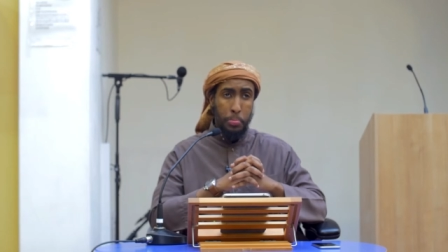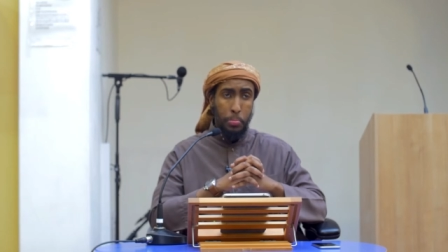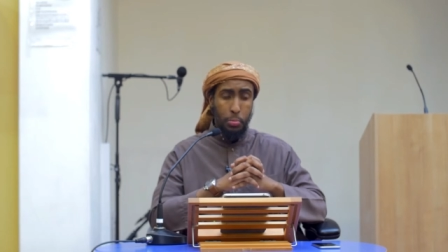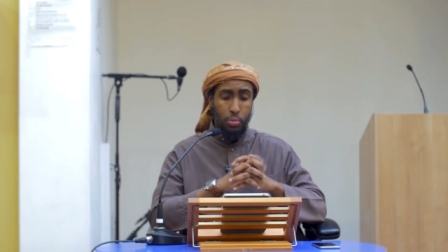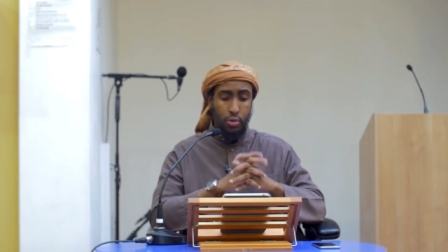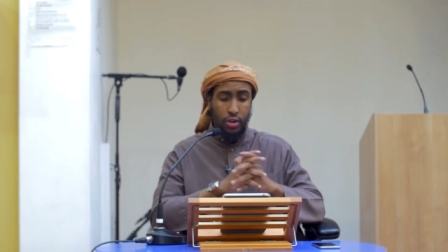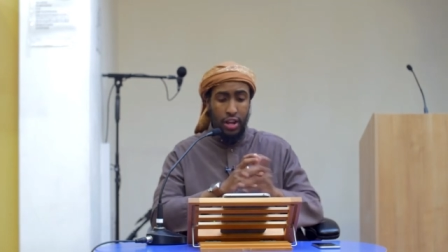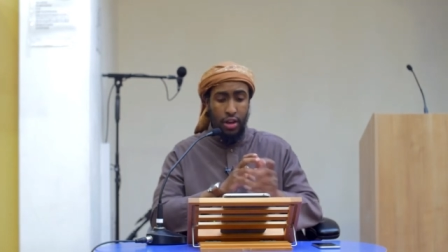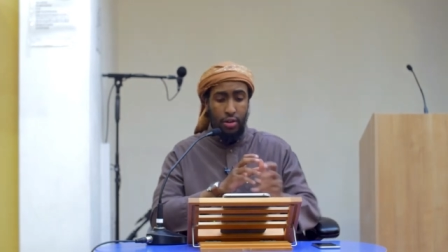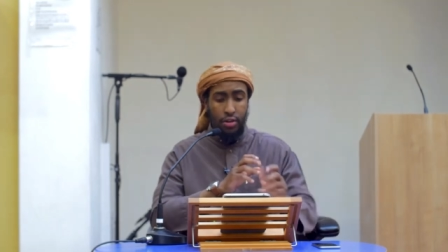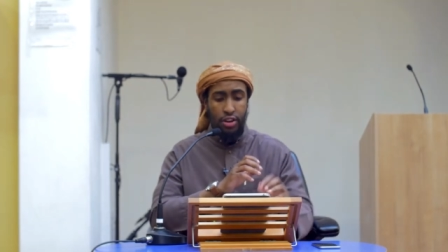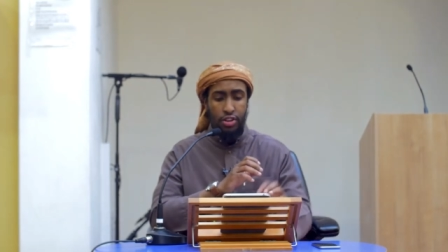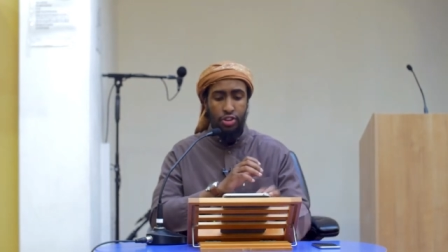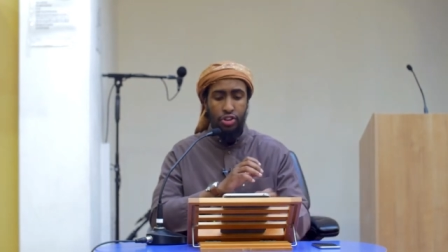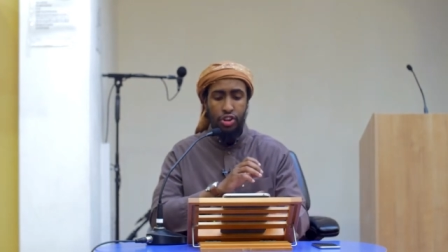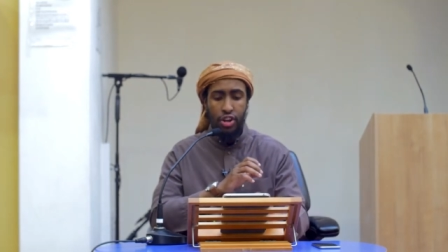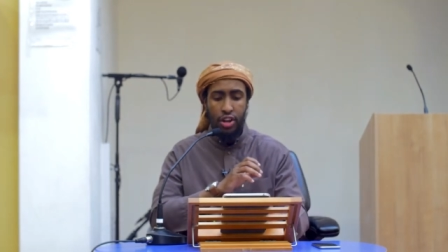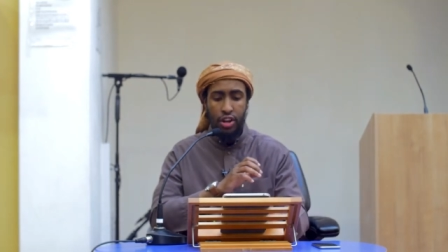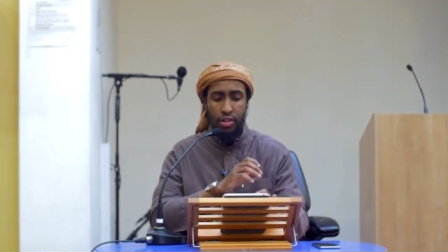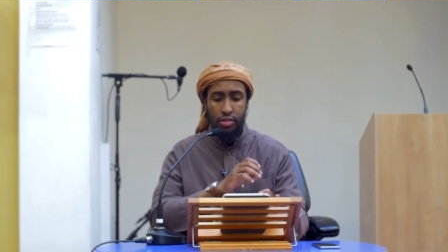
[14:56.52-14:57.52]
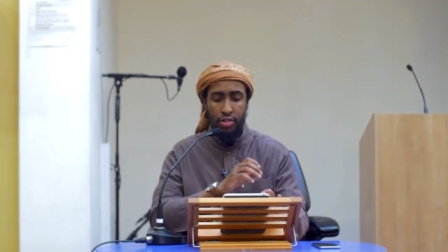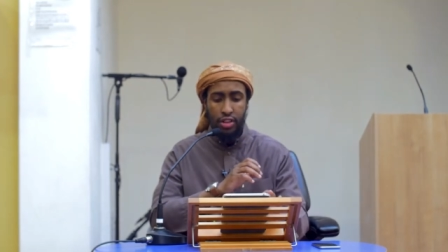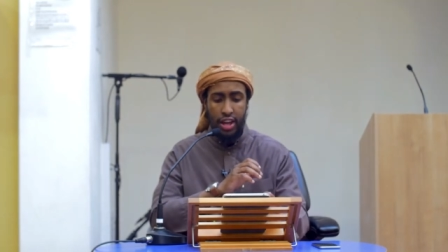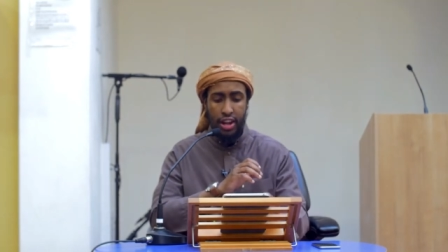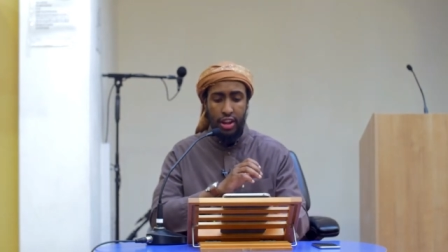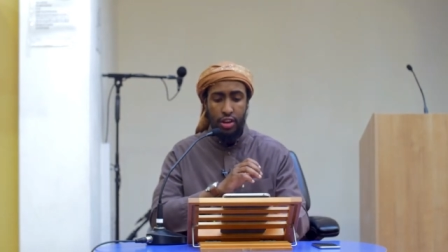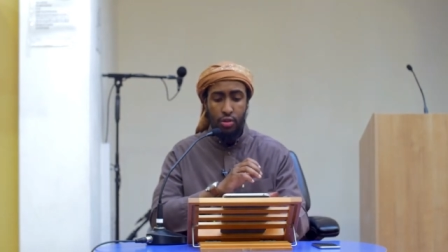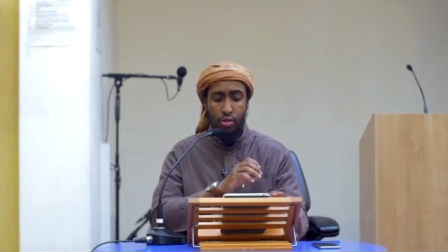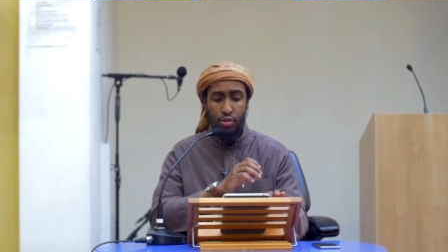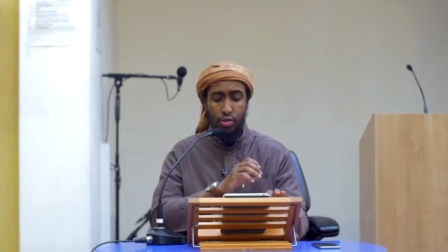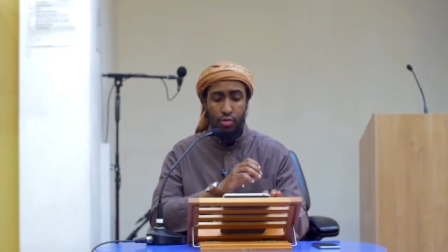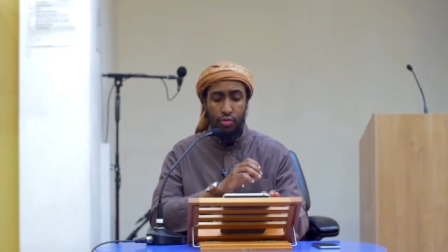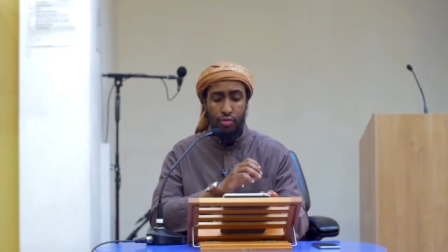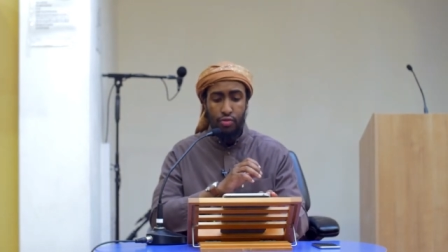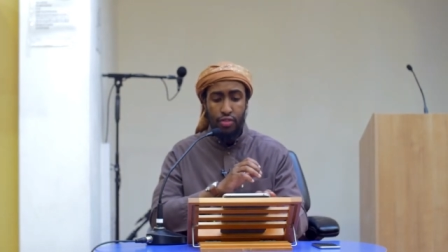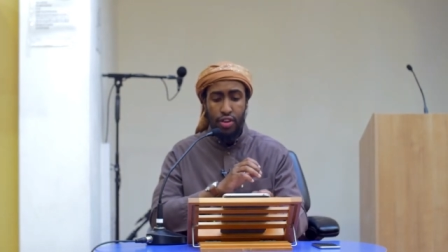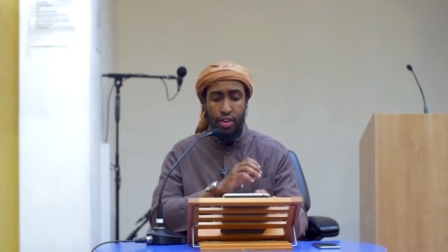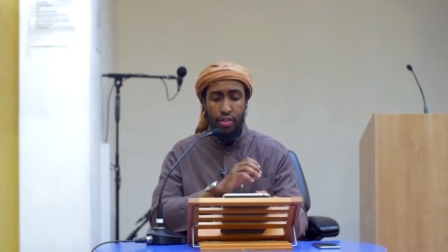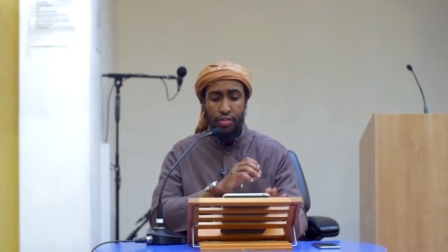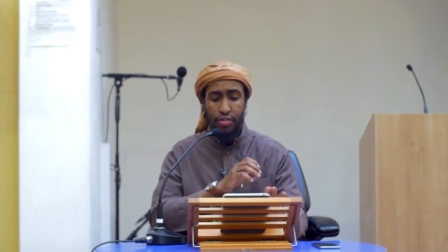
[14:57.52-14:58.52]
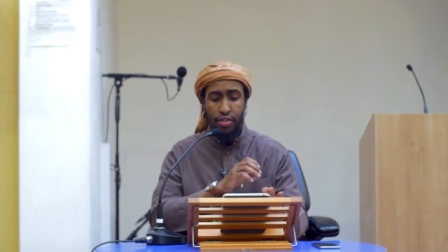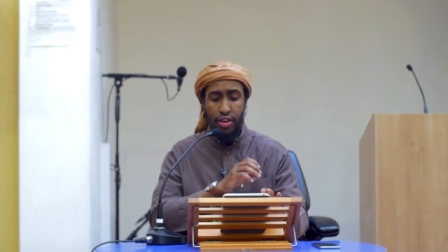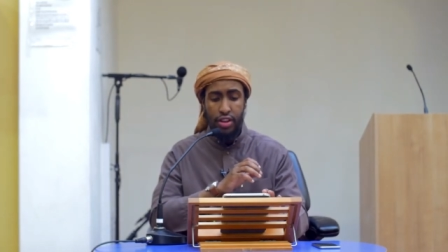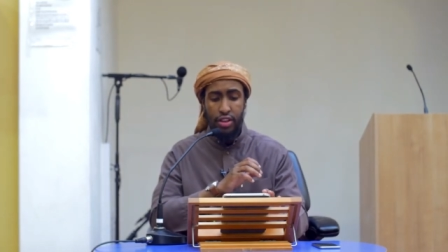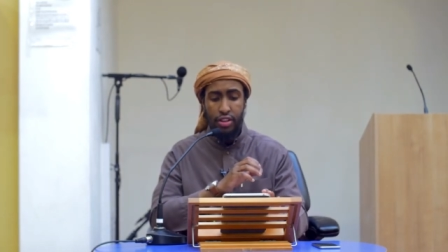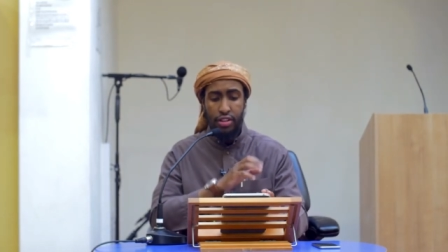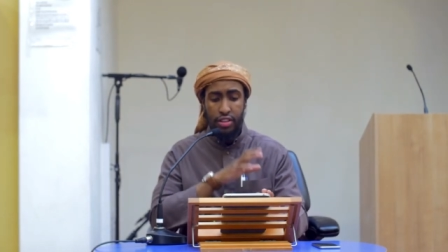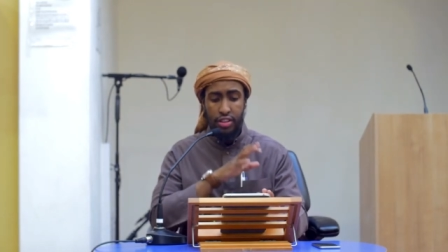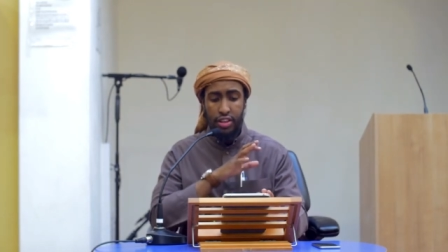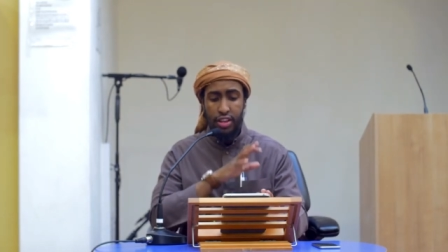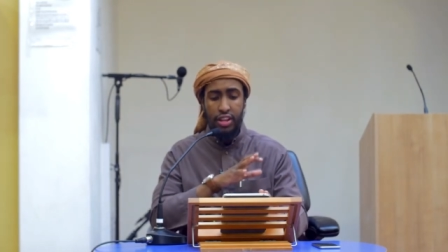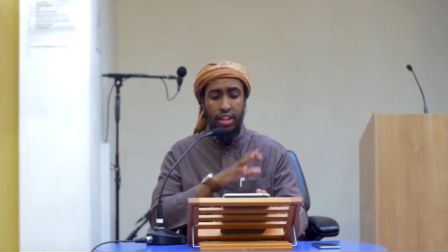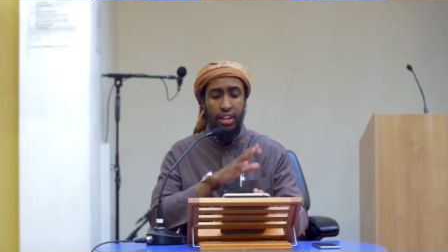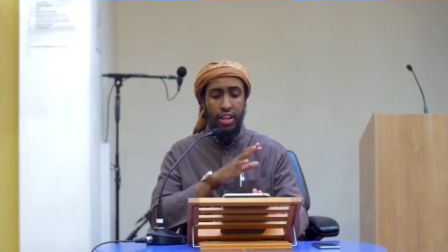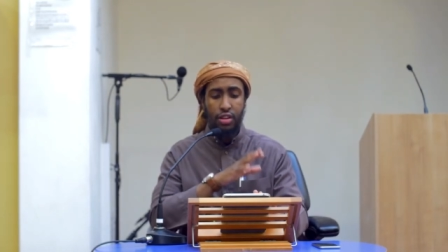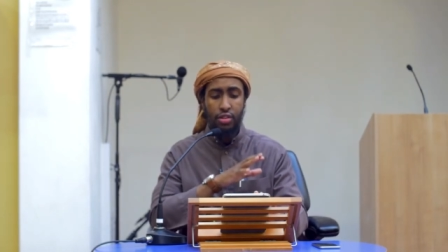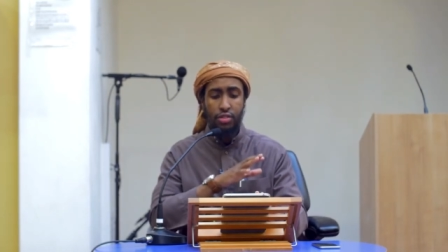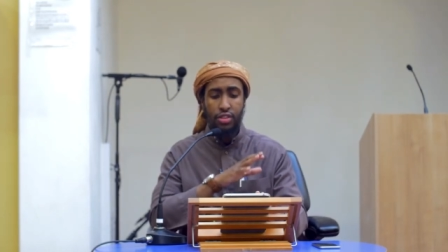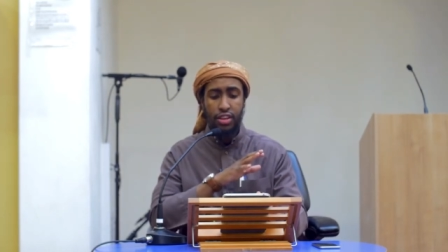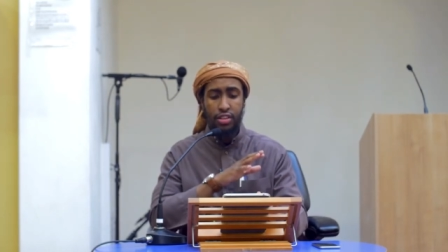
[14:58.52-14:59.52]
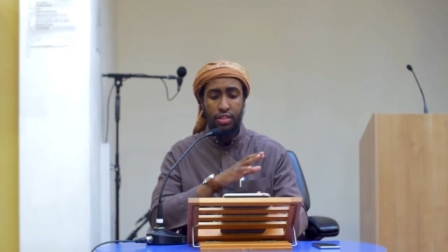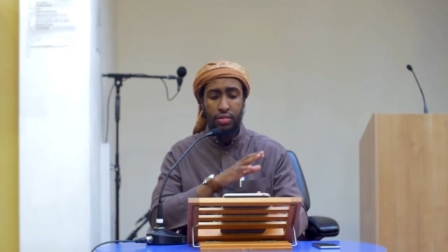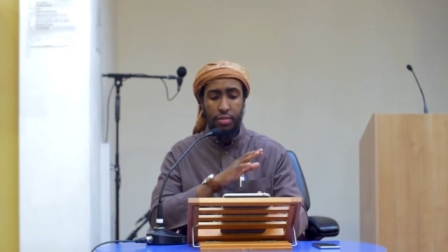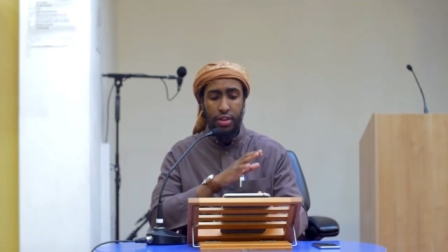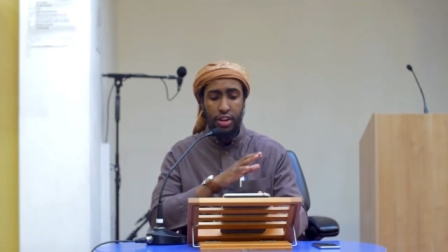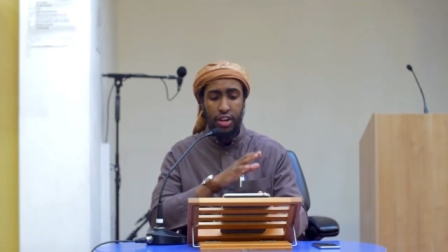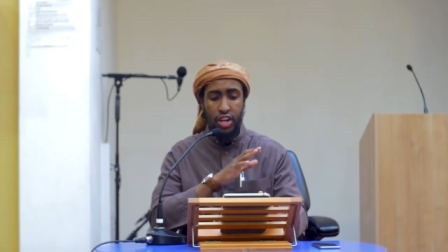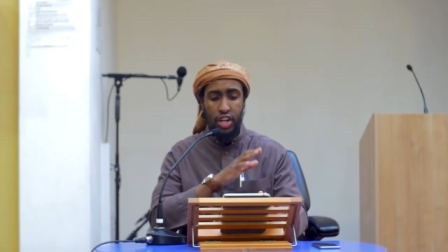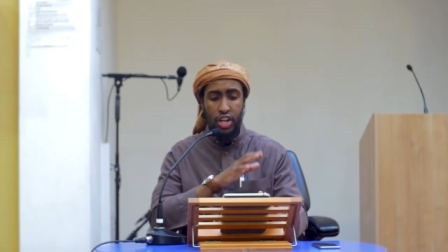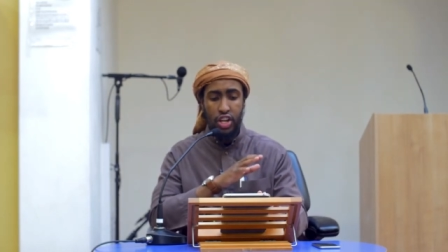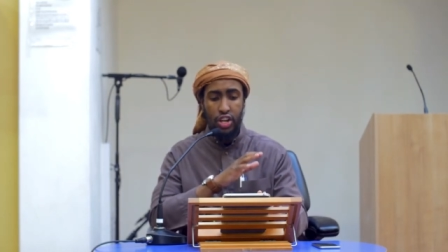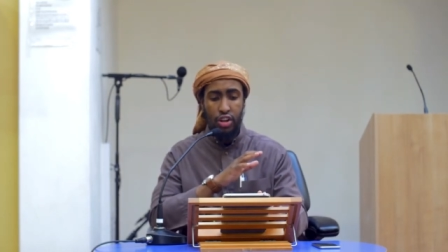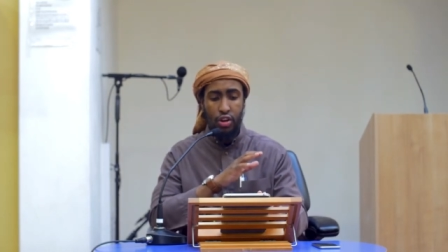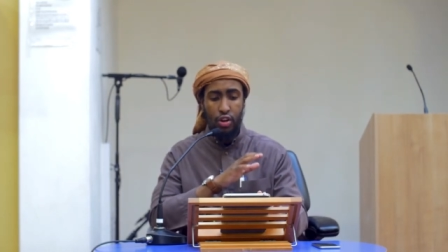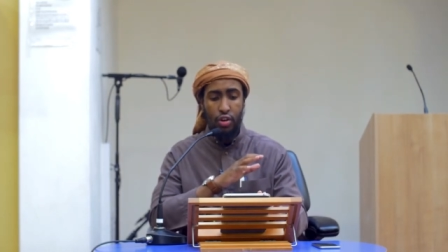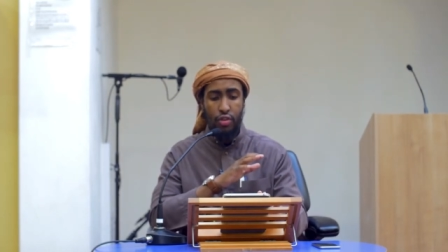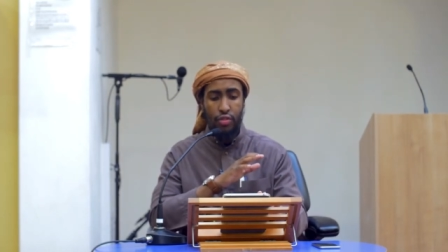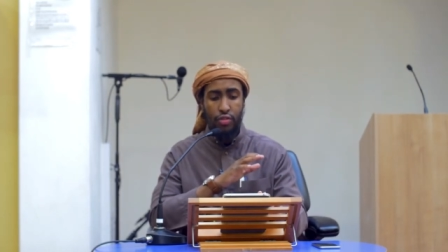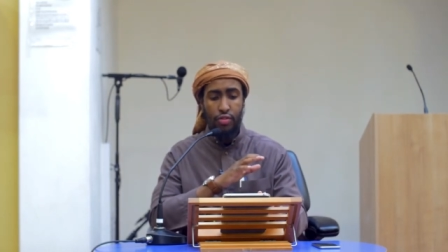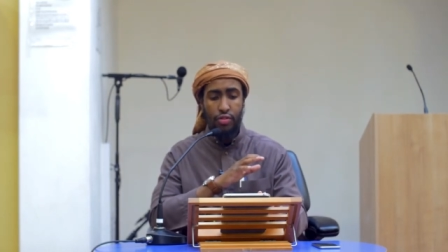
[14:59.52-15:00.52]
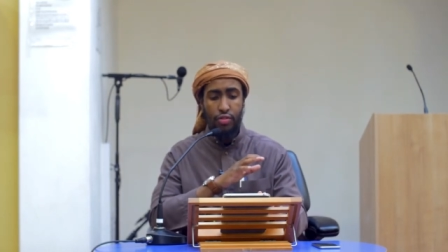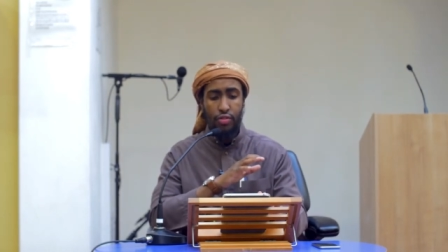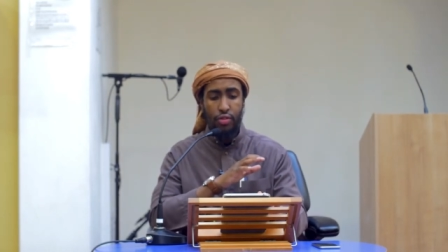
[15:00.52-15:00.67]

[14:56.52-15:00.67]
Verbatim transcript: We're now going to, inshallah ta'ala, go into very, very detailed explanation of